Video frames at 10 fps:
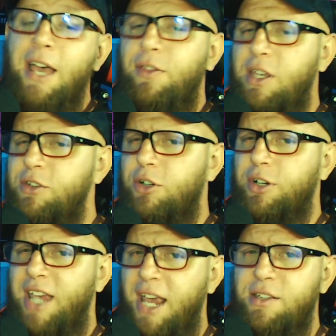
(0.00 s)
These are
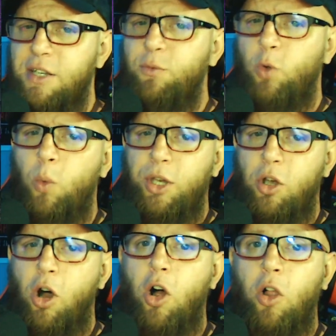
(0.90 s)
cases of what we
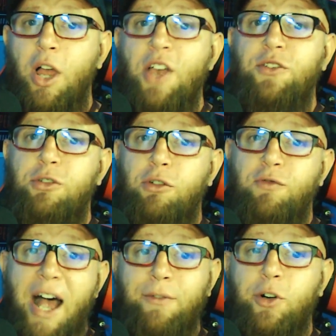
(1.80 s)
call
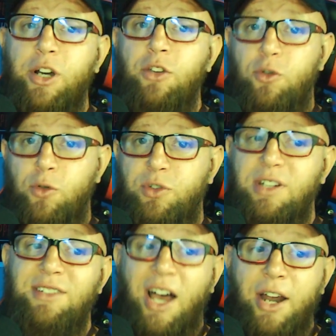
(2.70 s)
survivor-induced
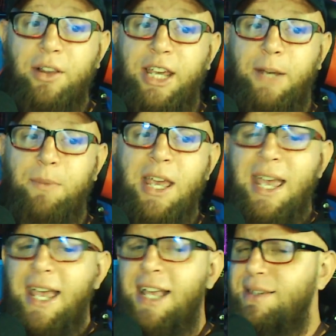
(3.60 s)
tunneling.
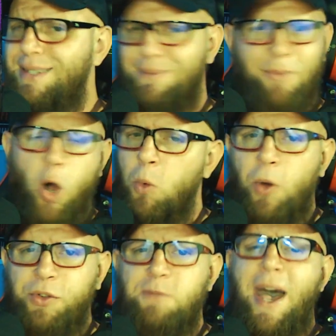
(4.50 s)
It's
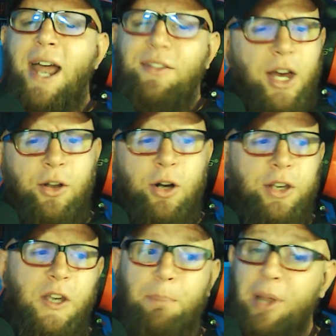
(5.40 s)
almost as bad as
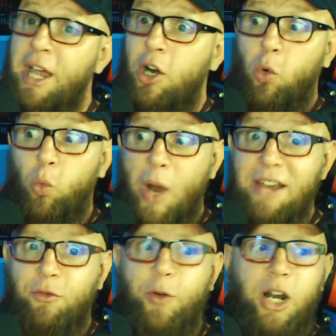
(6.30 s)
unhooking a player right
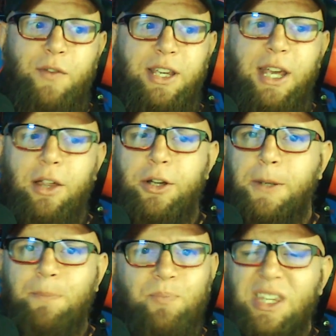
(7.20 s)
in front of a killer.
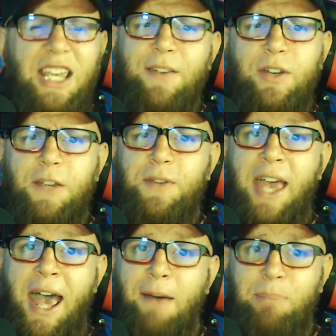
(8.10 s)
Even if you
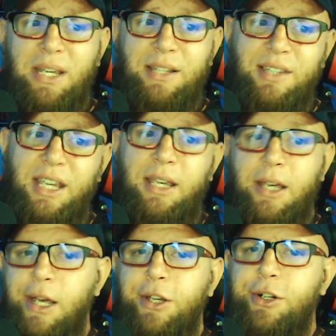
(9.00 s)
have B T,
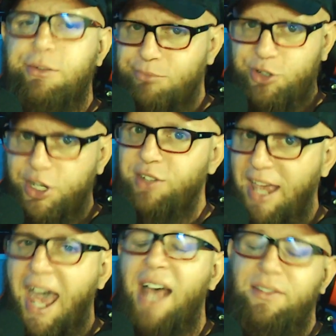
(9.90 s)
you're just
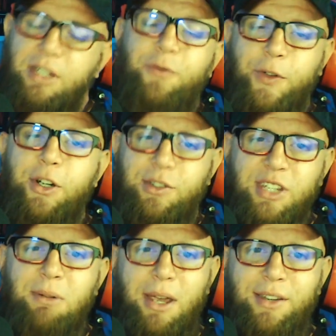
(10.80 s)
asking for your
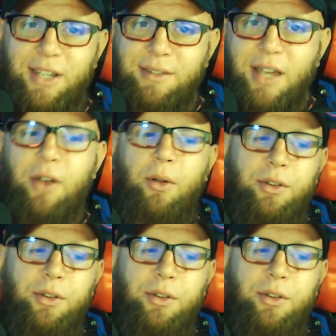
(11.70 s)
teammate to get tunneled,